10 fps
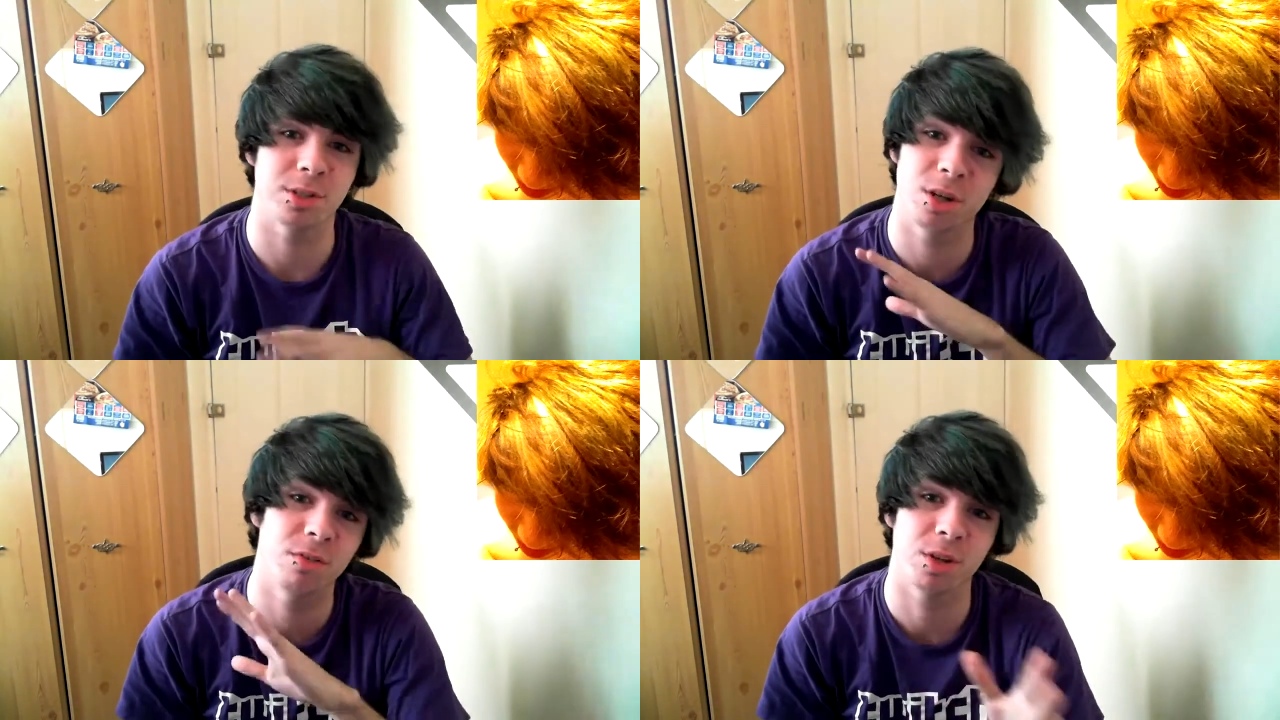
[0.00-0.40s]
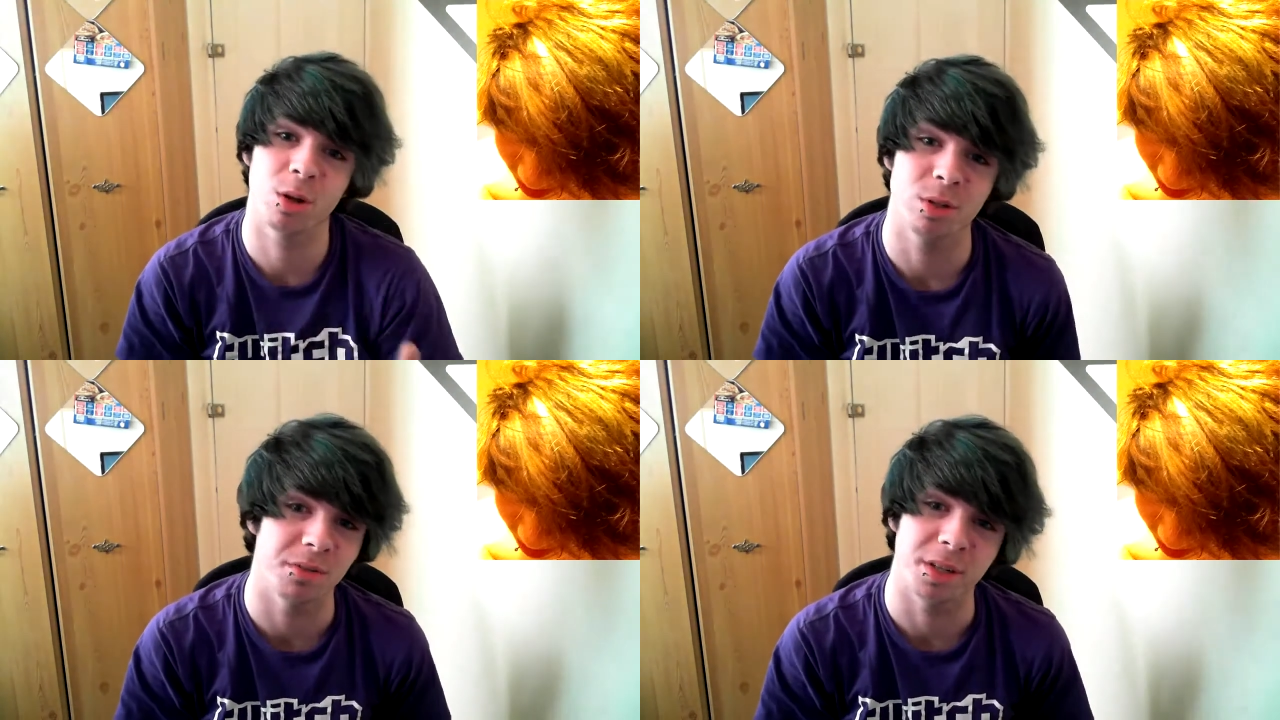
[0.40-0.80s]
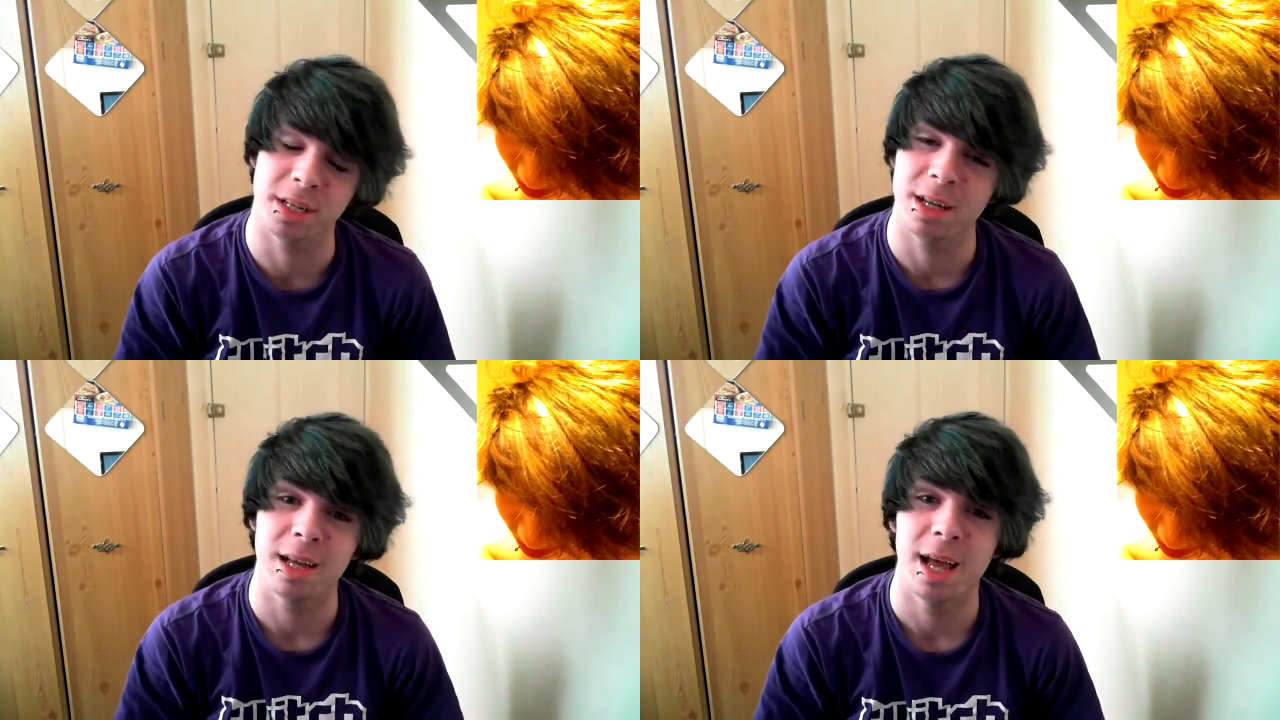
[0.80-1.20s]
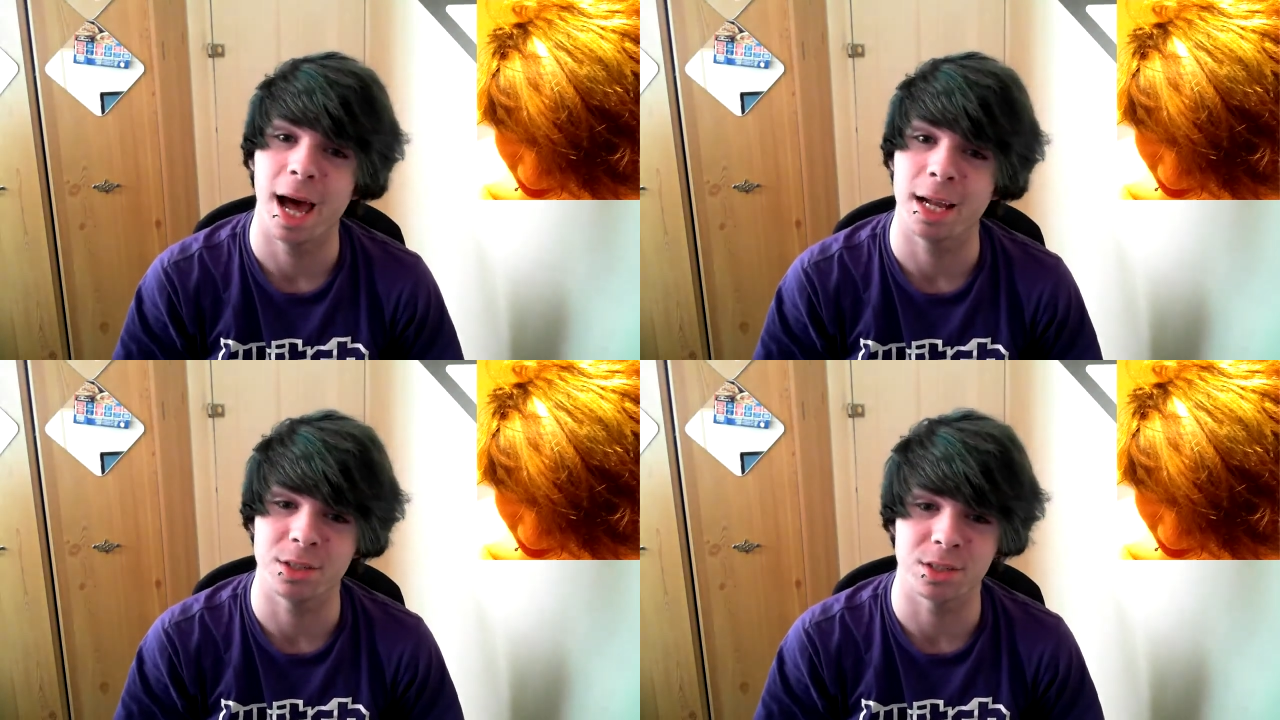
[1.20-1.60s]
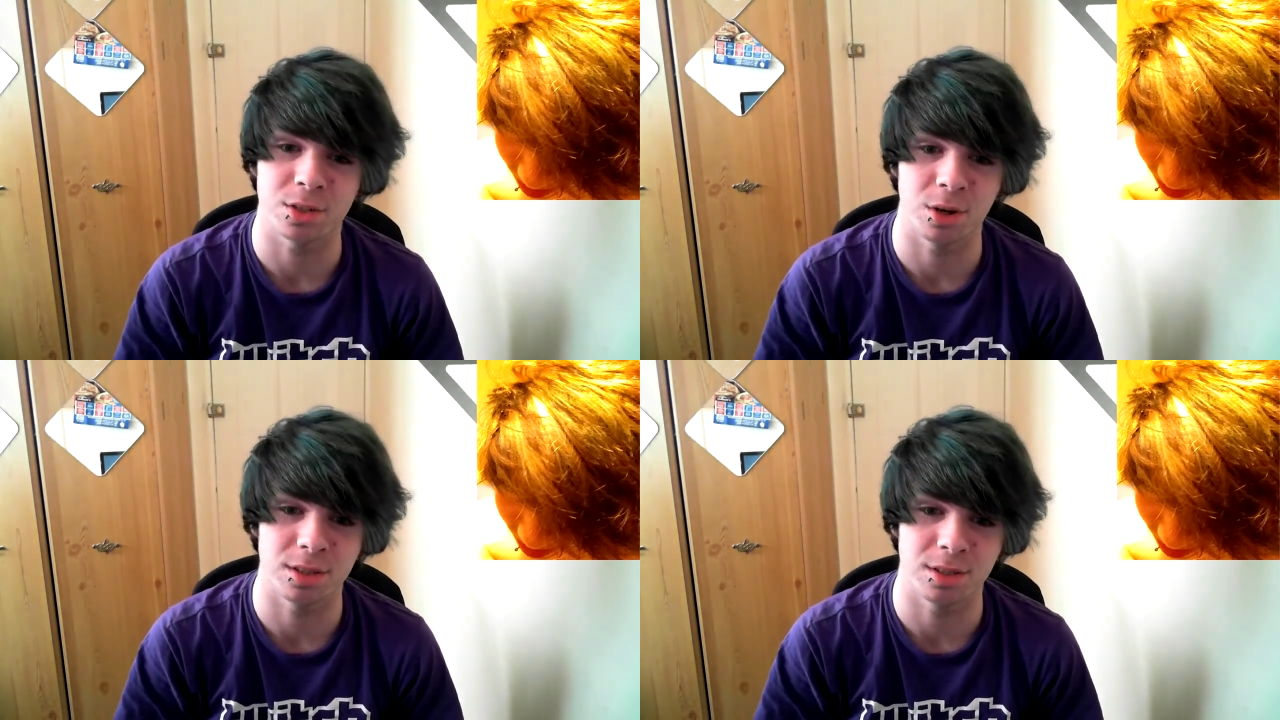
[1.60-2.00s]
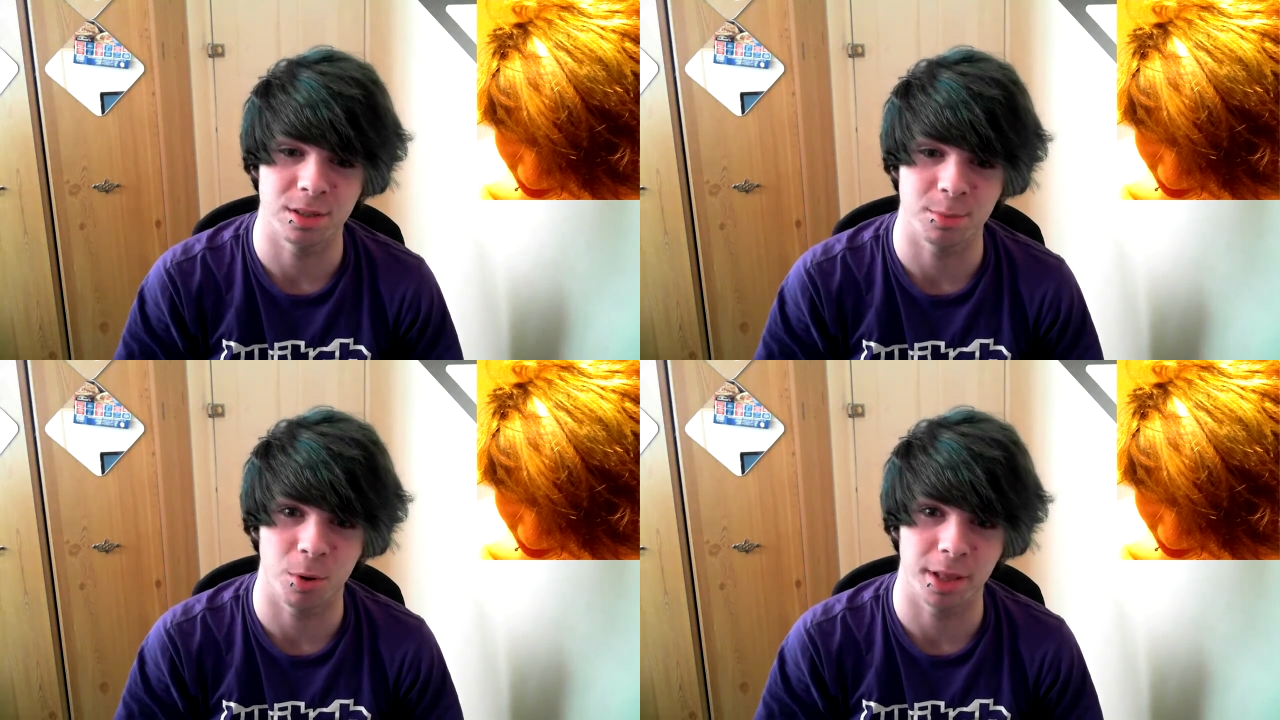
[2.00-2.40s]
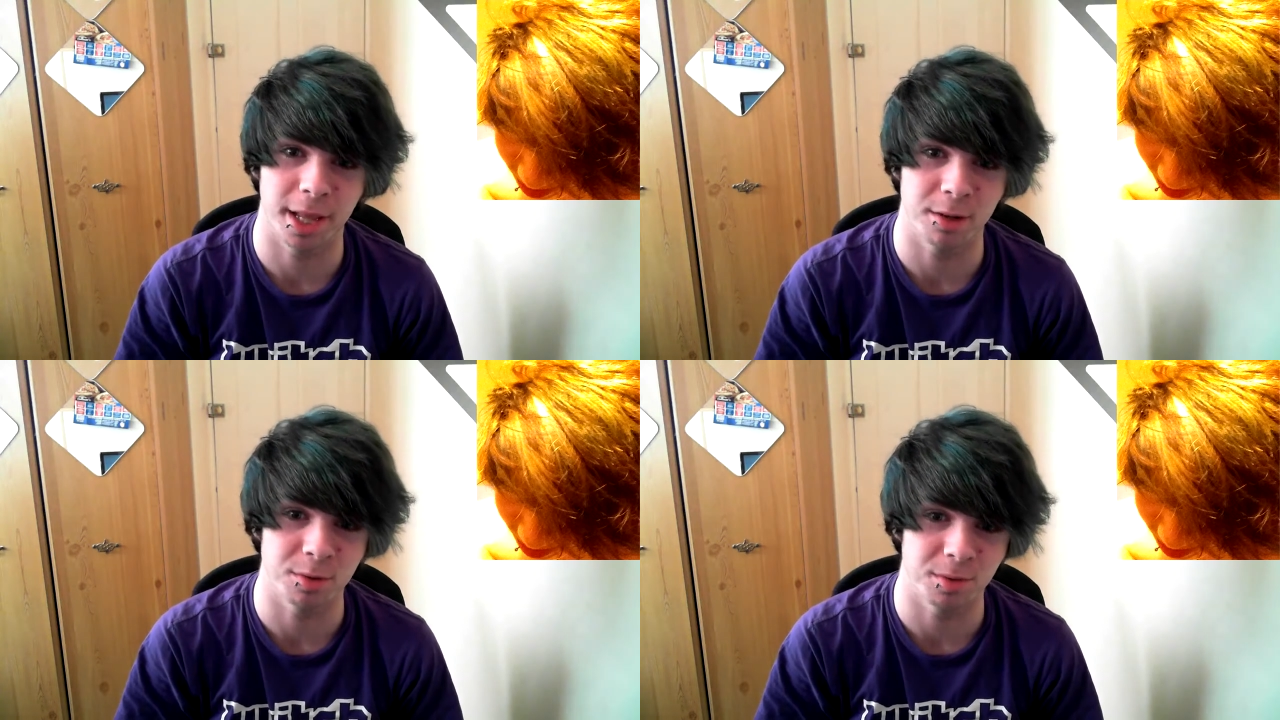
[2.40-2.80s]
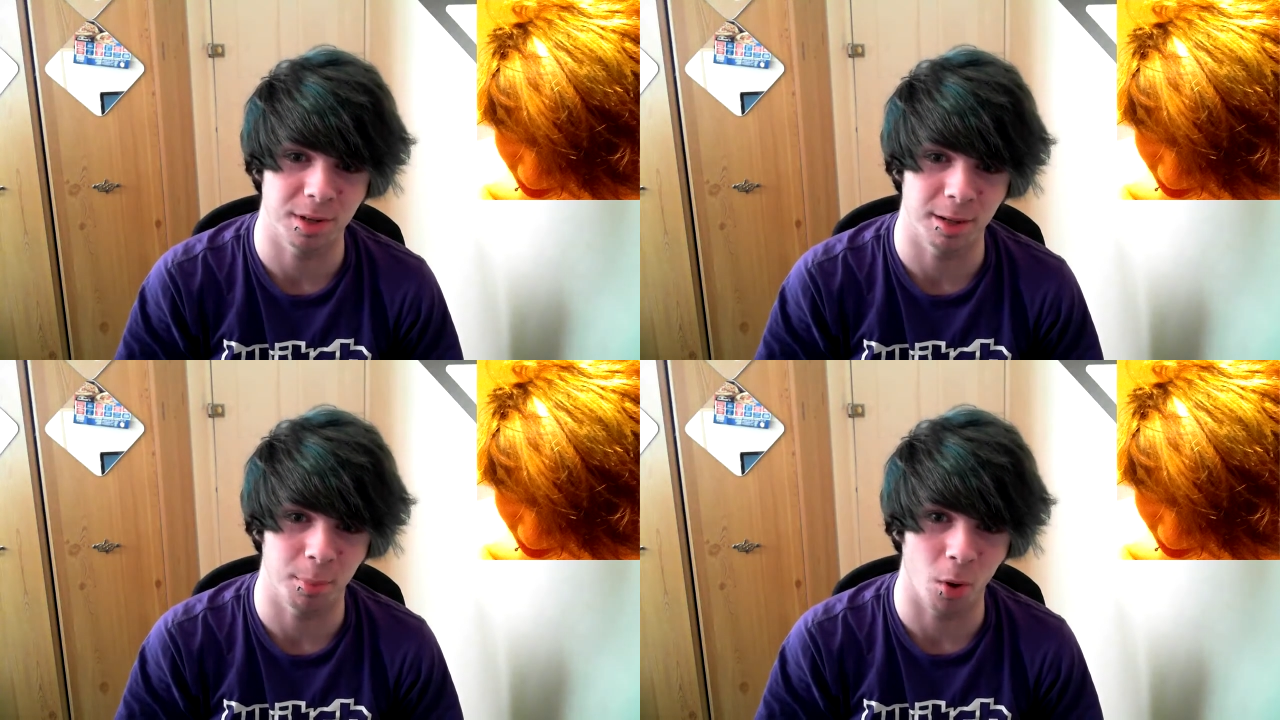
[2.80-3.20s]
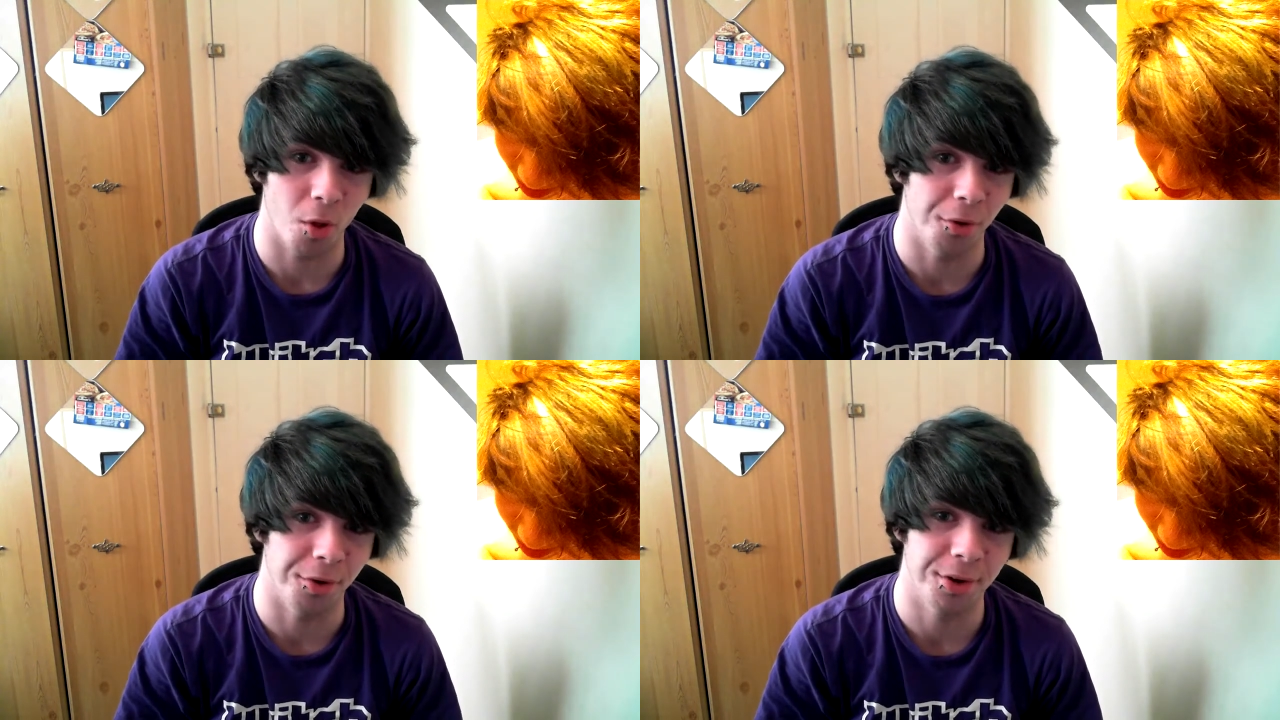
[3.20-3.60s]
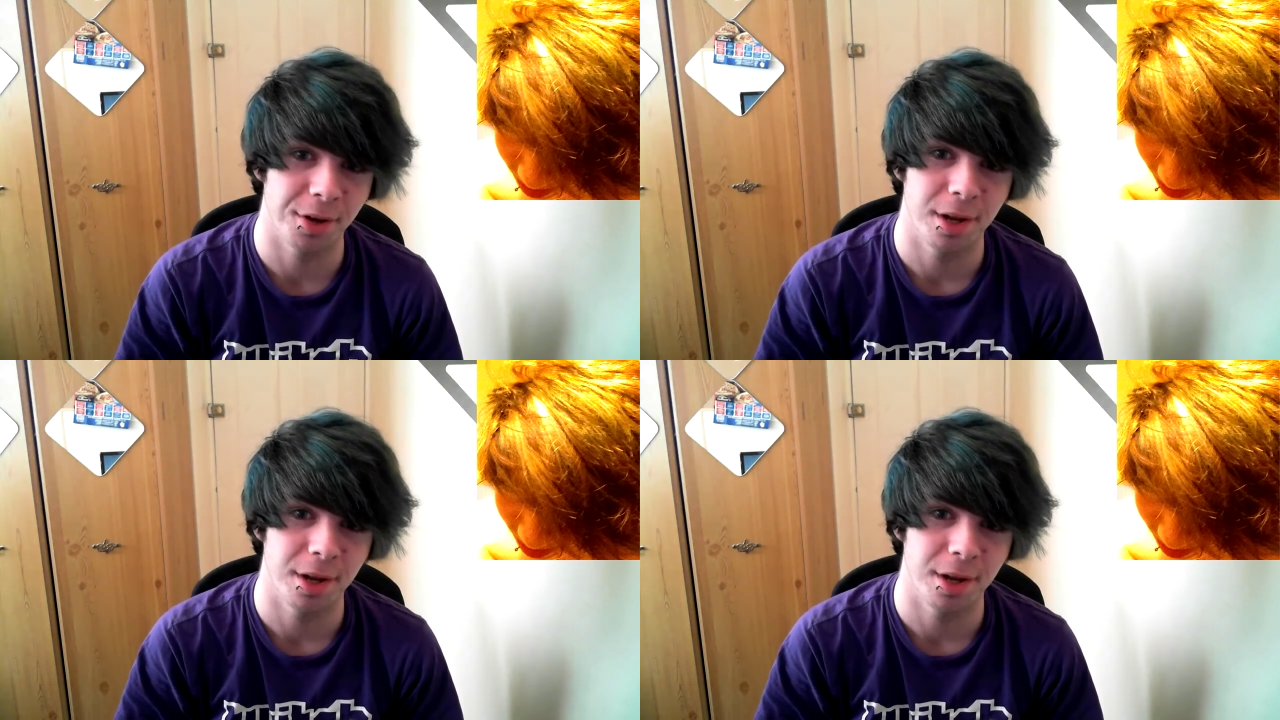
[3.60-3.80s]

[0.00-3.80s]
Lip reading: covered loads of it. And just got it to the point that it was like blonde.